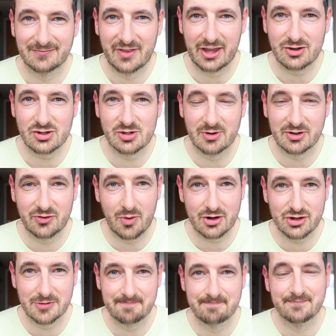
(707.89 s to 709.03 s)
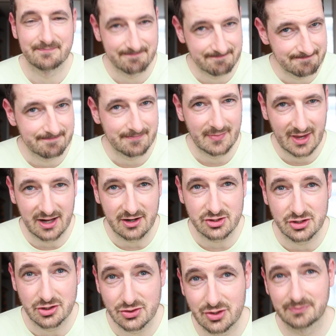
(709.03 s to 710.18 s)
Thank you so much for watching. I'll
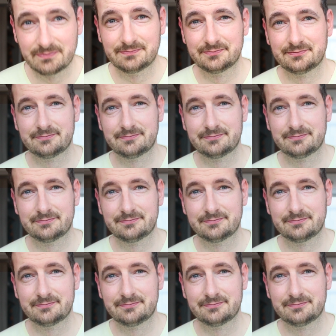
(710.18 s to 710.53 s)
see you soon.